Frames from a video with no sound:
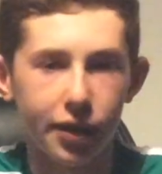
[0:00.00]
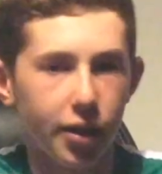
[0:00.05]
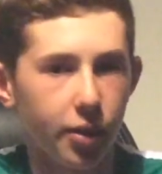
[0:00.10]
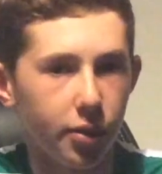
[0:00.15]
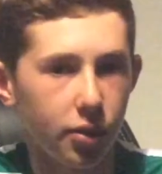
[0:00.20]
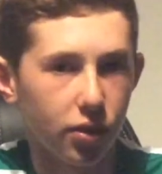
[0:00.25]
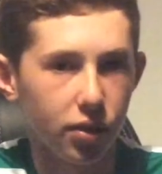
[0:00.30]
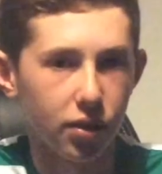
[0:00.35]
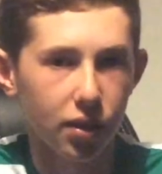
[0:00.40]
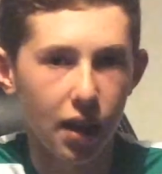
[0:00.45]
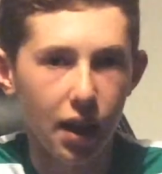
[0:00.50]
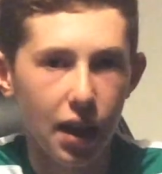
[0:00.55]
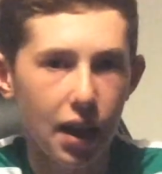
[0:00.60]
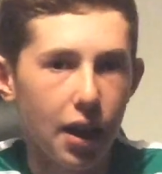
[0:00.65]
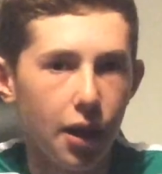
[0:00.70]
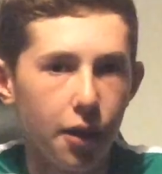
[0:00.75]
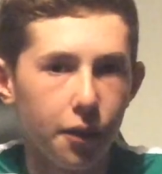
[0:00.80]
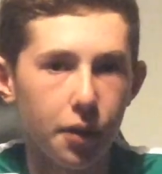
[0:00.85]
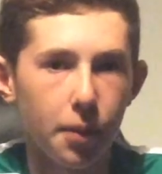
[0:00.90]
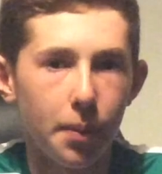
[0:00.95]
So we just
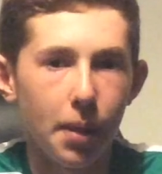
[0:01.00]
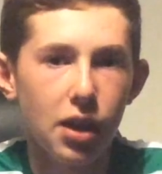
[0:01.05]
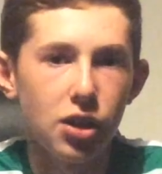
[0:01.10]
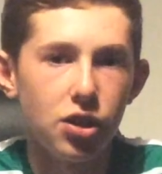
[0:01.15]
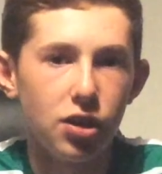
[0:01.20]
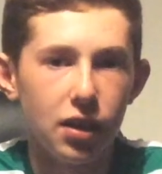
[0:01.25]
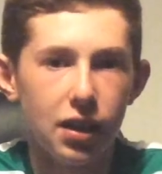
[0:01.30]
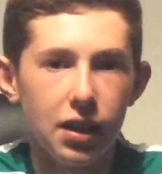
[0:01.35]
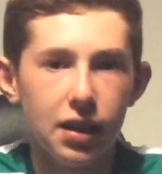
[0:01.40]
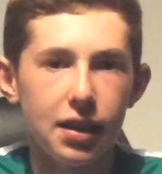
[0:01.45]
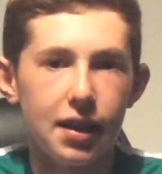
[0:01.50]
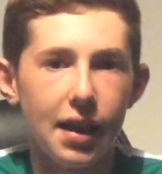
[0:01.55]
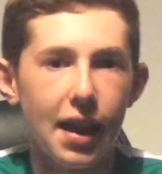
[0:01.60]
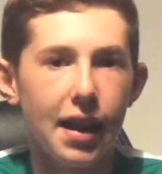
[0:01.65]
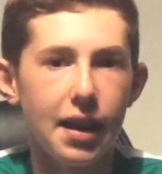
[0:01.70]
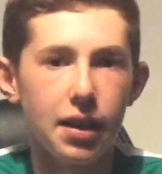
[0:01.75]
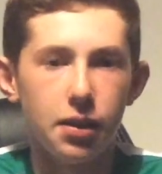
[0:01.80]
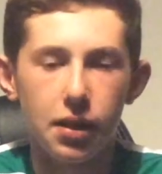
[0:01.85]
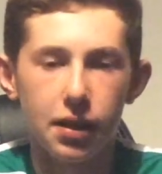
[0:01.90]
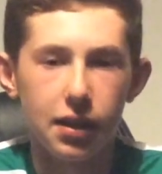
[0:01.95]
formationally
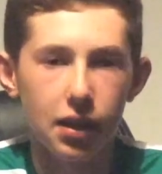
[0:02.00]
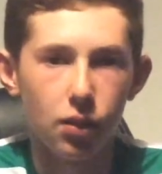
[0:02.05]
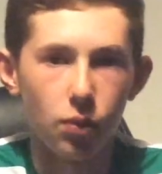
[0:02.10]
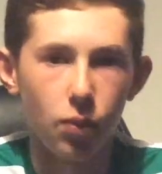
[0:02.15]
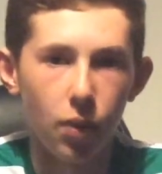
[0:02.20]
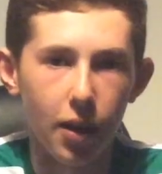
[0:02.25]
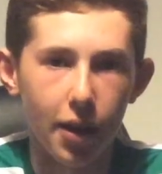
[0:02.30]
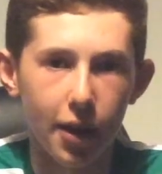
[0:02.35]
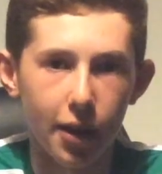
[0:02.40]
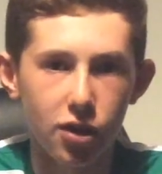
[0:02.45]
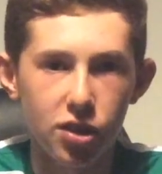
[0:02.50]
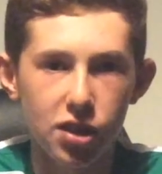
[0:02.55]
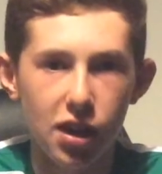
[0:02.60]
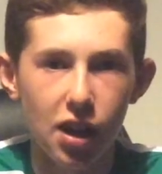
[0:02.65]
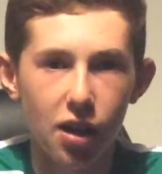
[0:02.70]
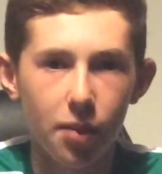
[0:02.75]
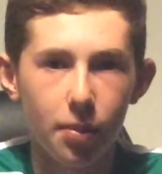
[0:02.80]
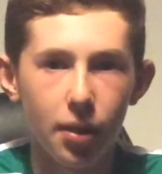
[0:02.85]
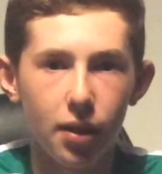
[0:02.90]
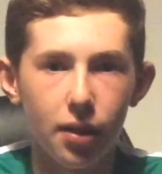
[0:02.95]
today it didn't work.
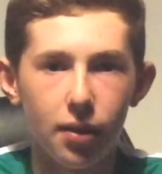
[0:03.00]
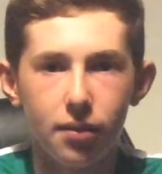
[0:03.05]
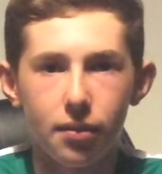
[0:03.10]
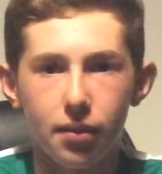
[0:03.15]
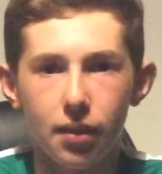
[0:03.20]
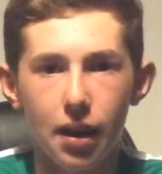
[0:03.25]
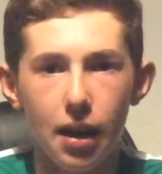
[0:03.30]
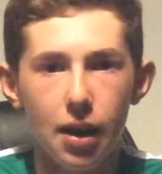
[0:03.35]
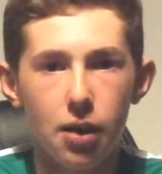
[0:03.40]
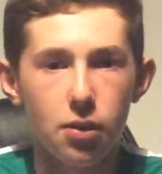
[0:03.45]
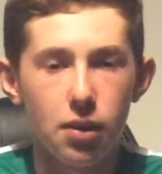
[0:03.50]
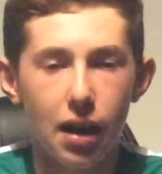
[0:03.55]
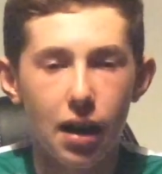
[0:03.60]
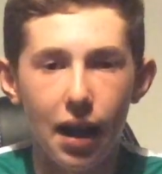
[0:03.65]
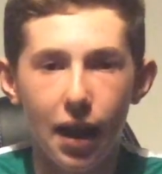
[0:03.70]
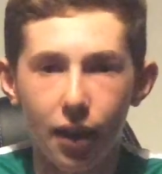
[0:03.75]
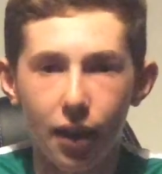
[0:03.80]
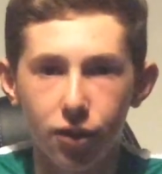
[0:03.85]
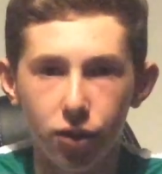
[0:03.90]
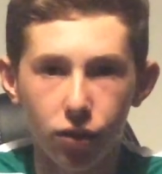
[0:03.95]
Shelbourne
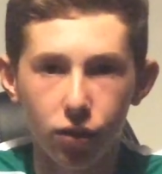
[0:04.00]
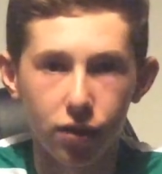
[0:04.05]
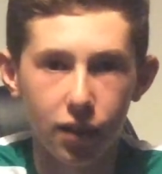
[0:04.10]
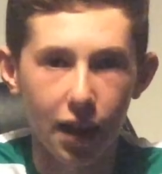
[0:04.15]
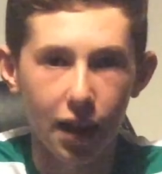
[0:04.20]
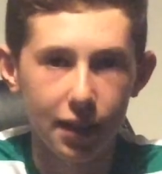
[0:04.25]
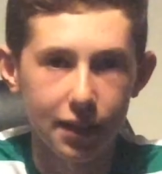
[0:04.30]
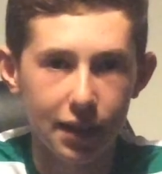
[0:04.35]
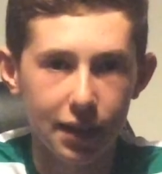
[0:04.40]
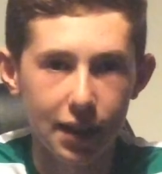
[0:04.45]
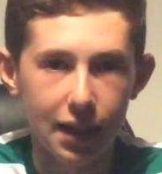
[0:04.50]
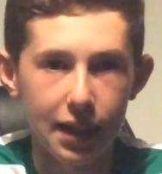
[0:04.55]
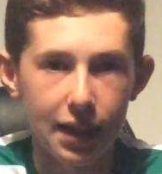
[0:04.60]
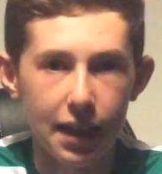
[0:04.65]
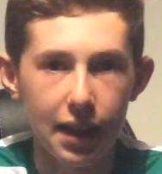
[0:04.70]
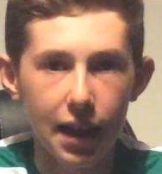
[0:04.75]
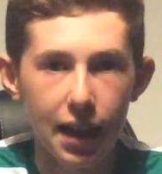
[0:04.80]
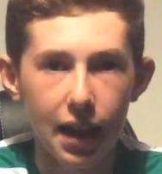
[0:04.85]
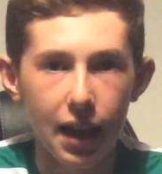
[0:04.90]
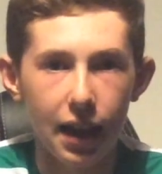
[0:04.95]
outclassed us
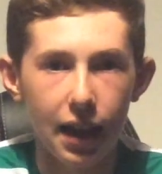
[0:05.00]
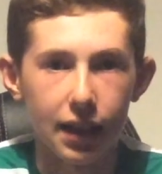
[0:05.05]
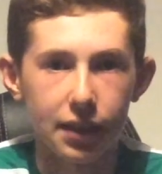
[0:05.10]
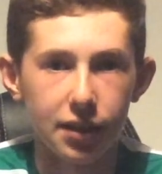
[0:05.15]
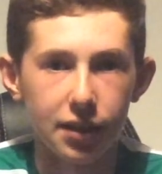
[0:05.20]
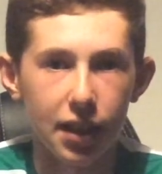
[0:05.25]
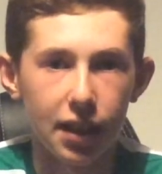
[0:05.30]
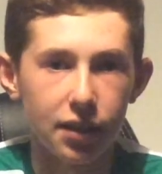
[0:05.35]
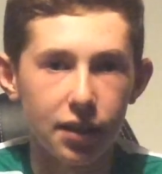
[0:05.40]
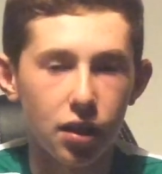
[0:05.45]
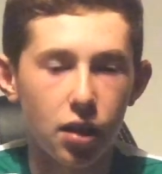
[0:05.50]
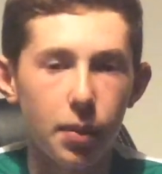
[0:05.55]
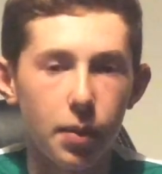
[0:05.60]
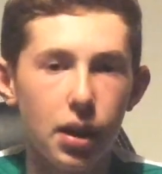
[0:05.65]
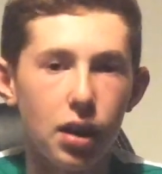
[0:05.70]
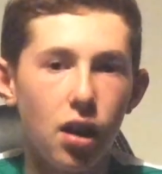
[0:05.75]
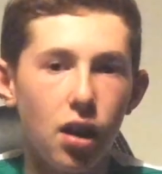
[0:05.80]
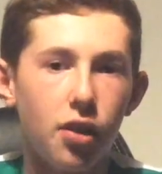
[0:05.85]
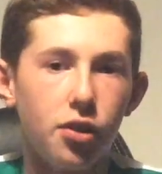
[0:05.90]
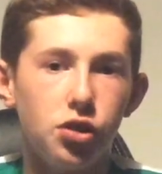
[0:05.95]
tactically, and so yeah, it's going to be
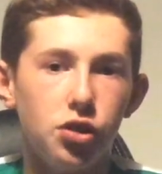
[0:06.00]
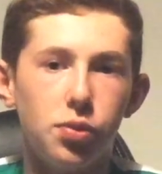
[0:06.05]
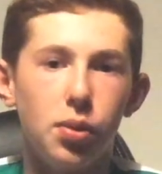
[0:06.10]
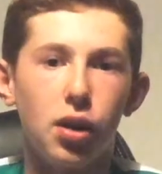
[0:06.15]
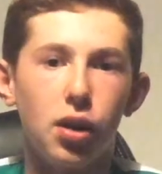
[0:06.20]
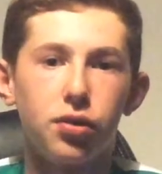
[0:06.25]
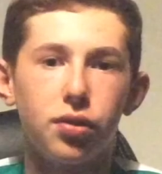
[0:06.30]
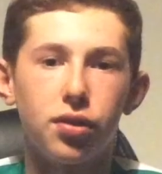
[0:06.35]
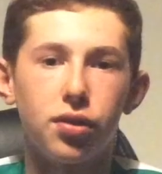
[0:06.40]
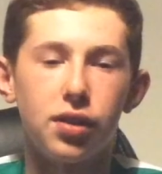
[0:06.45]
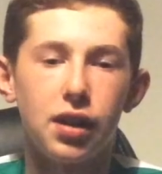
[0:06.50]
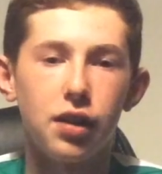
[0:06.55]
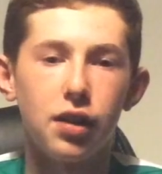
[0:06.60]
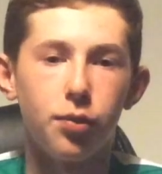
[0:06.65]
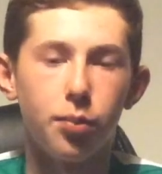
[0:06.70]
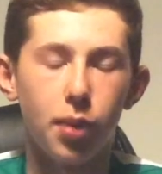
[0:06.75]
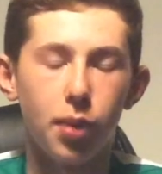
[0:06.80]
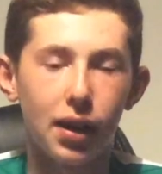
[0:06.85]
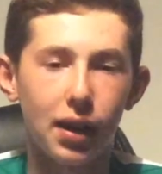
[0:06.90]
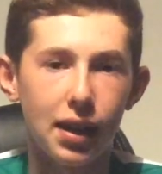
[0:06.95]
an orange box for
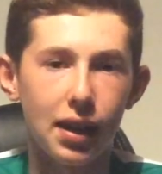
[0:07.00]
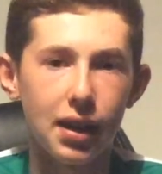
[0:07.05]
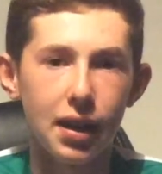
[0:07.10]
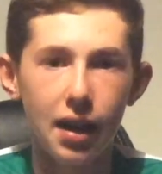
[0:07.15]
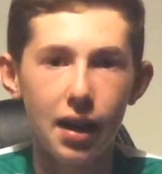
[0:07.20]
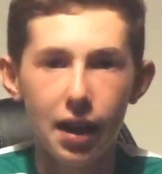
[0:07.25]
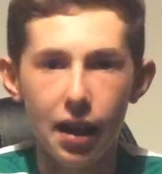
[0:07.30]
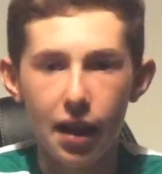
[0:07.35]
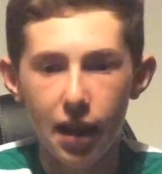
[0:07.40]
Stephen Bradley.